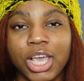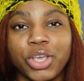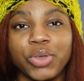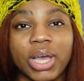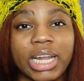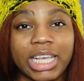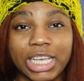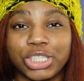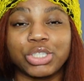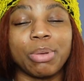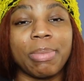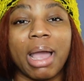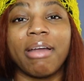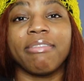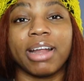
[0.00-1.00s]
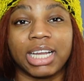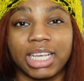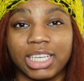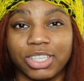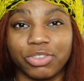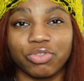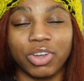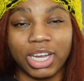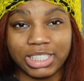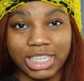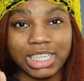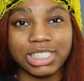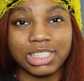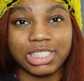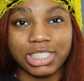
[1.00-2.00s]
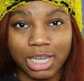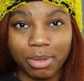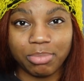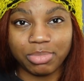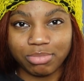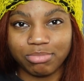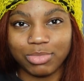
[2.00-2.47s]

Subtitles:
You got to get your mind ready, right? That's tip